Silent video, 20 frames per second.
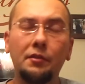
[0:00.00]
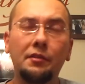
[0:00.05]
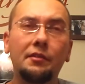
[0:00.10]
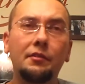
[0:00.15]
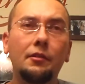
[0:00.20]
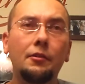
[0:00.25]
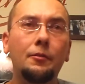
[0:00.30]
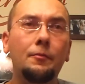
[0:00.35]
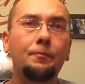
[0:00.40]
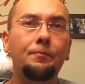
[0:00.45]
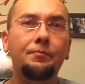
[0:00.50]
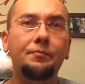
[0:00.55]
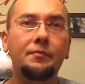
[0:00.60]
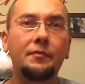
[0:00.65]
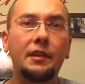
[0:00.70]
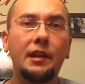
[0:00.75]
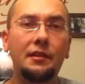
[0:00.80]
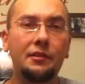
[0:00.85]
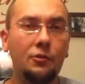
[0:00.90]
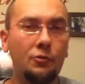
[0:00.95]
so
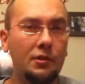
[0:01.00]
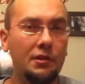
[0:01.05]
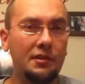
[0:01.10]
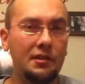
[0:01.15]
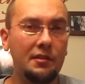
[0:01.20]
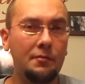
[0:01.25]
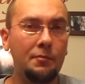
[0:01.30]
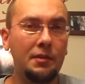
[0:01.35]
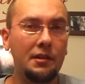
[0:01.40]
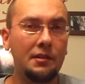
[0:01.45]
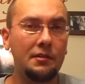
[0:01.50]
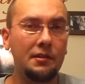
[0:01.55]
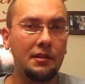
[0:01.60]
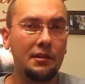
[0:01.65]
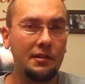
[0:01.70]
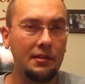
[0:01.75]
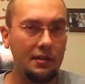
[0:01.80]
that's Chris's business.